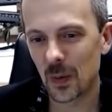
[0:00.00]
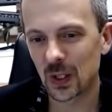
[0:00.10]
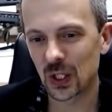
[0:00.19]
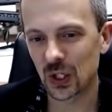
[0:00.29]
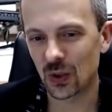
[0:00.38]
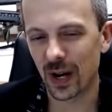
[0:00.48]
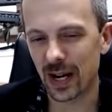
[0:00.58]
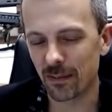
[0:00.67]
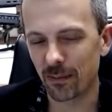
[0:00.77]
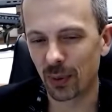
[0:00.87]
straight
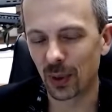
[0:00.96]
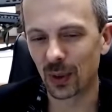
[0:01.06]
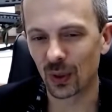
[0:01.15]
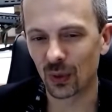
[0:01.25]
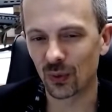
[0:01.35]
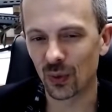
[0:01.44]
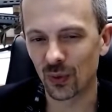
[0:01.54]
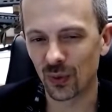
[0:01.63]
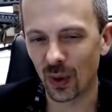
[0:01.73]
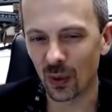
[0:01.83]
pull
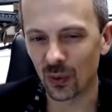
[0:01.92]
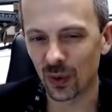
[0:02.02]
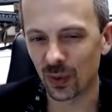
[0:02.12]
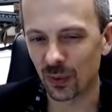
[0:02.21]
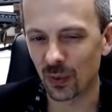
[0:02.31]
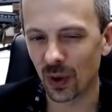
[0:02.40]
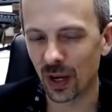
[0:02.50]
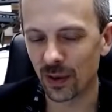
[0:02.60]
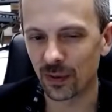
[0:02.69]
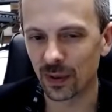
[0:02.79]
revolver
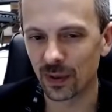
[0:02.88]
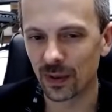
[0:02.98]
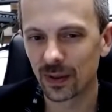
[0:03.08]
rifle?